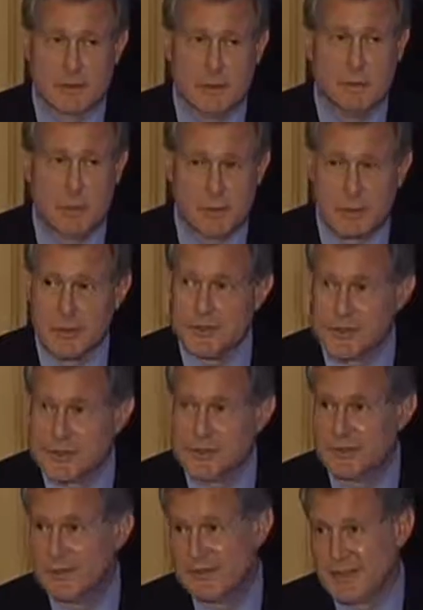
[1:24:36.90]
Computers?
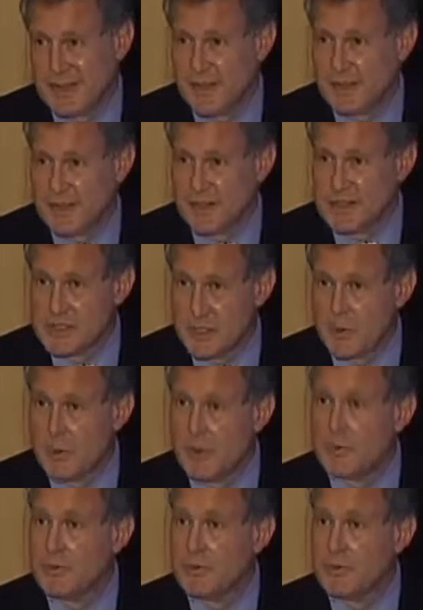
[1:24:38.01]
I don't think so.